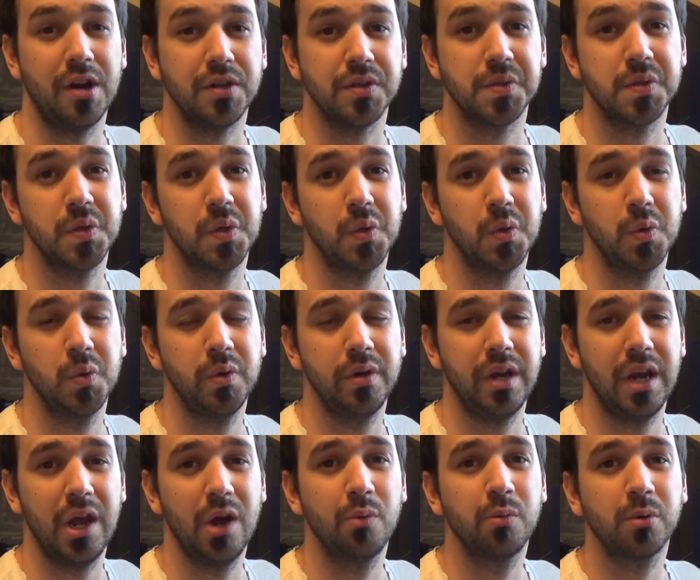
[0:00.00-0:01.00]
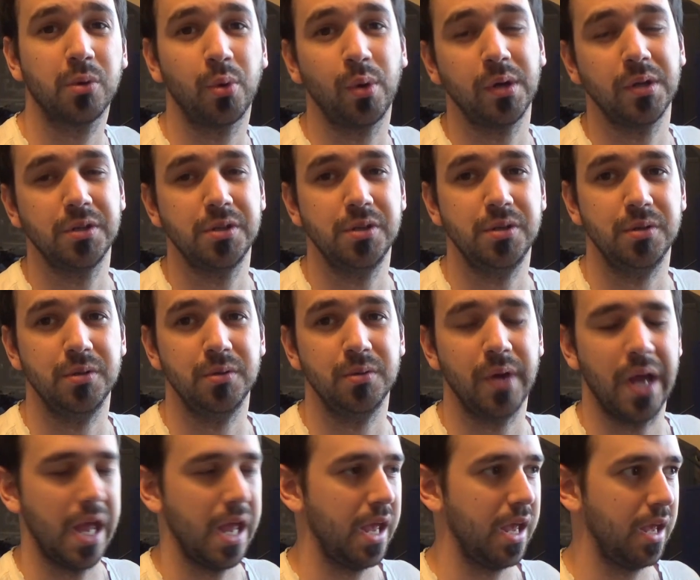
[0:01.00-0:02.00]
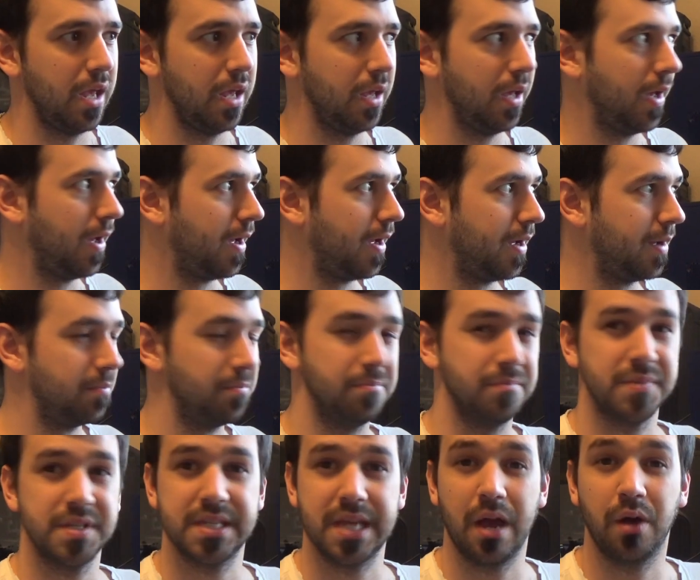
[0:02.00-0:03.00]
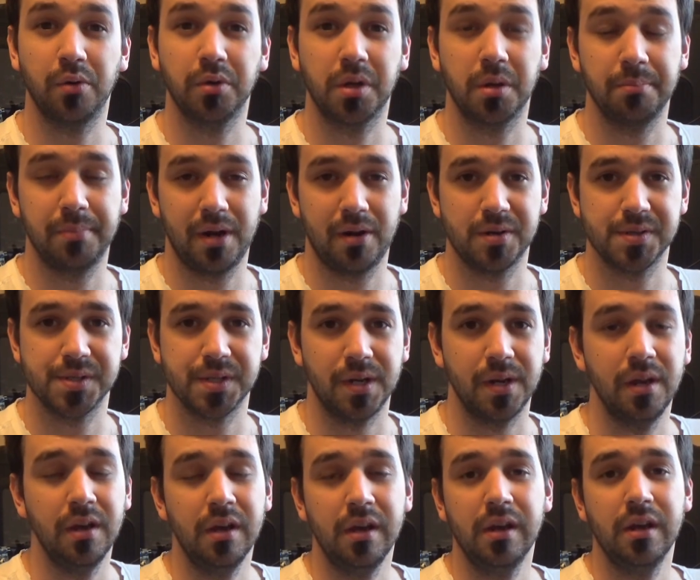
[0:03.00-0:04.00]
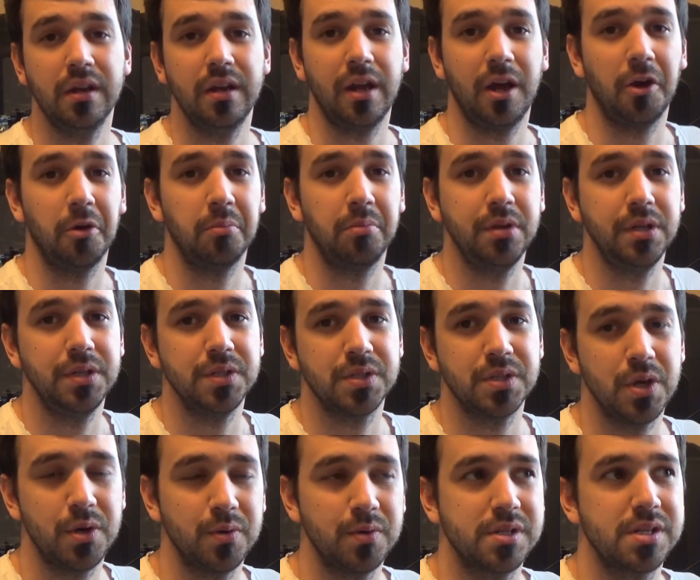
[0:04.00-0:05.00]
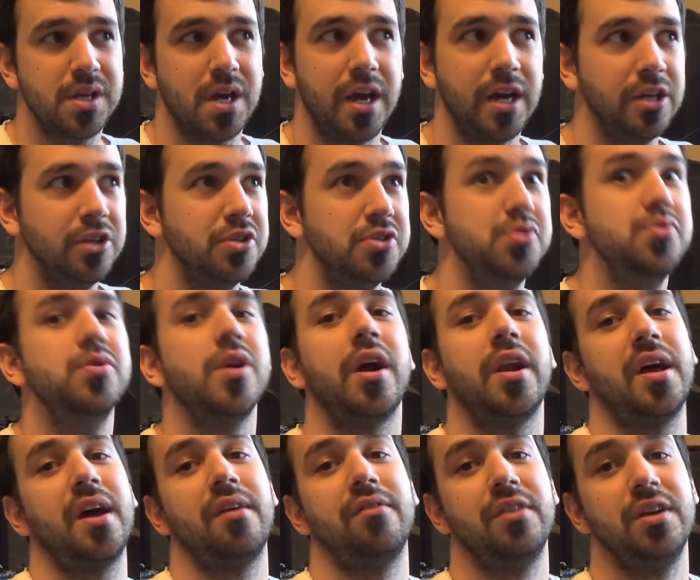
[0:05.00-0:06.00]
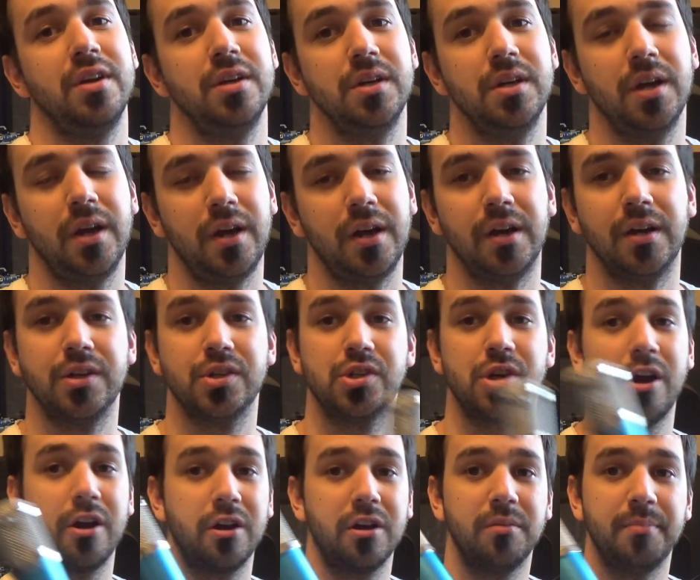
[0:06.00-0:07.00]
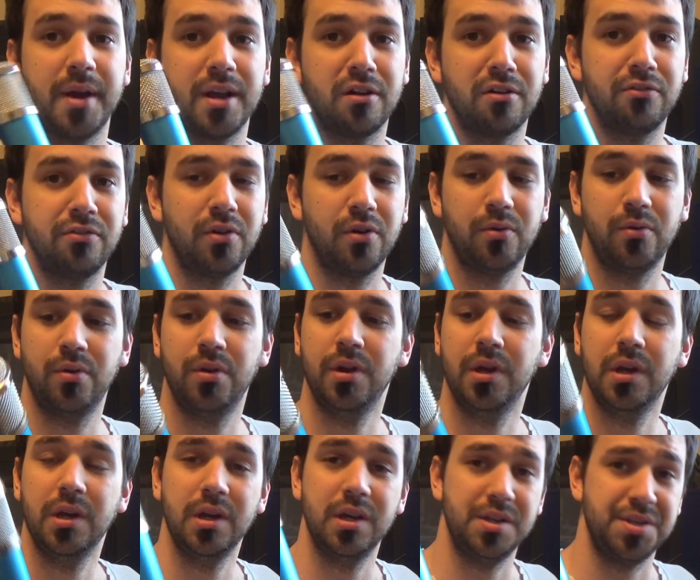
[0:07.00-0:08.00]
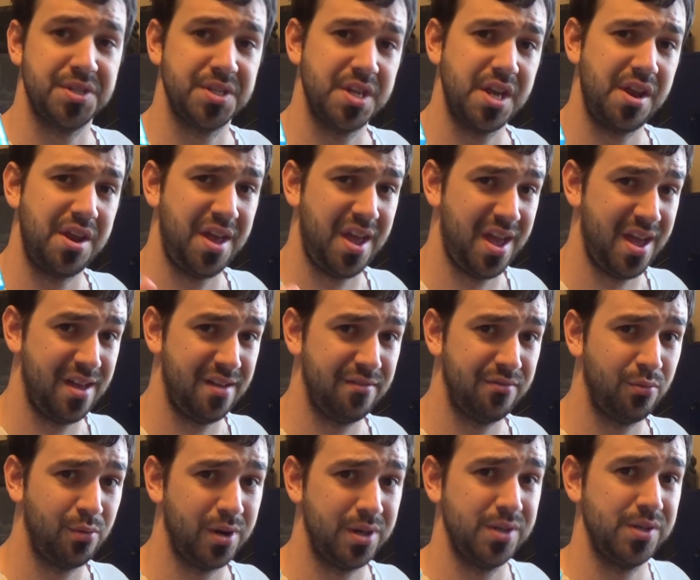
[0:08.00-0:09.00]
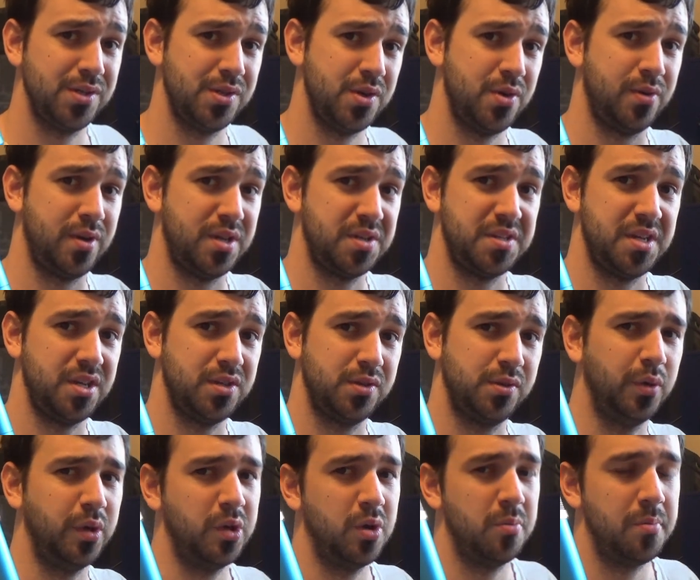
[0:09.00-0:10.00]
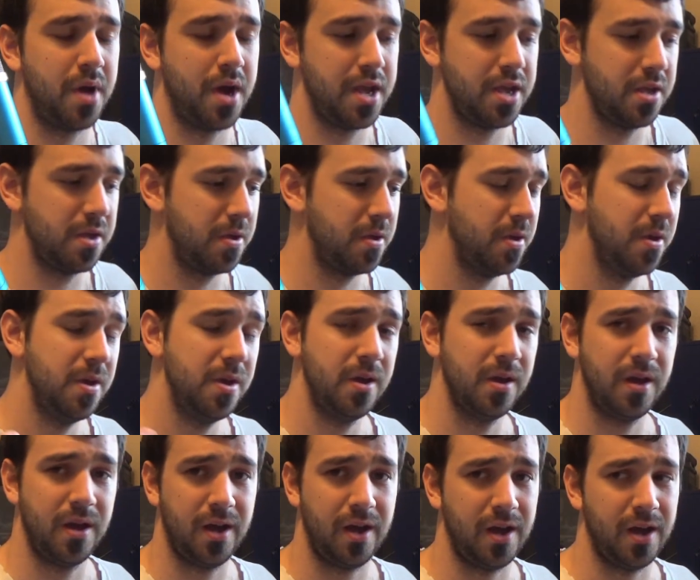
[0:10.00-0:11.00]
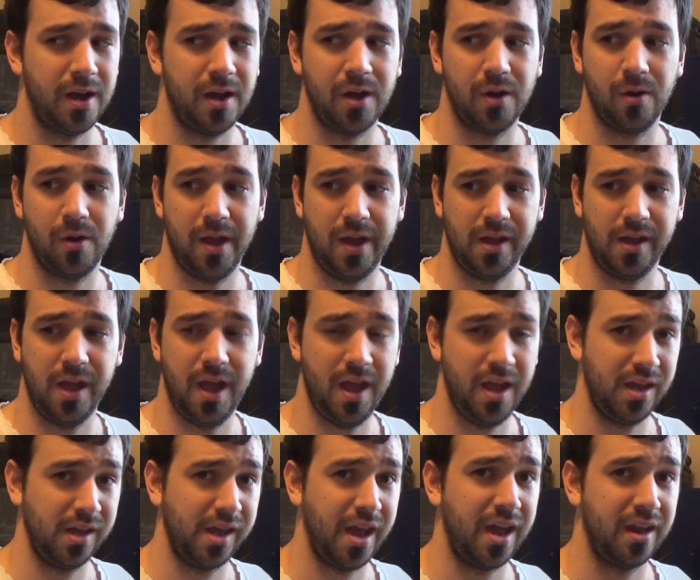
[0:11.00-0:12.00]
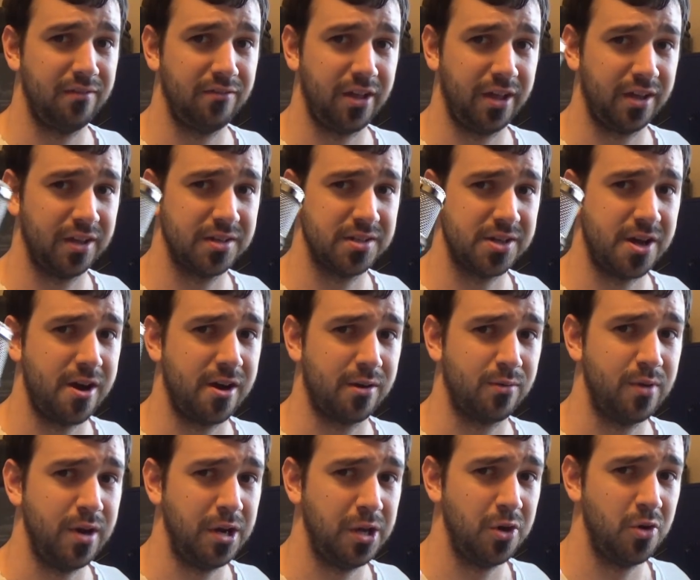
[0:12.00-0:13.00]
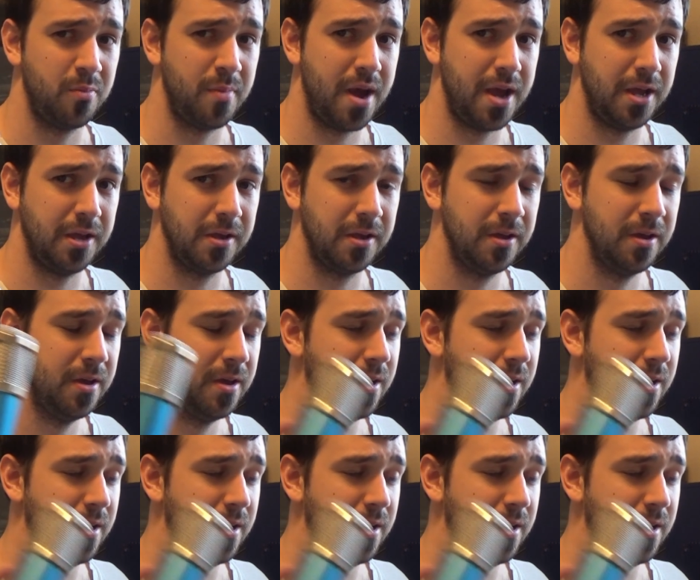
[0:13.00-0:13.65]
So now we're going to do a sound comparison. Now please note I do not have a shotgun microphone. Instead I have what is known as a studio mic, aka kind of like a talk radio mic.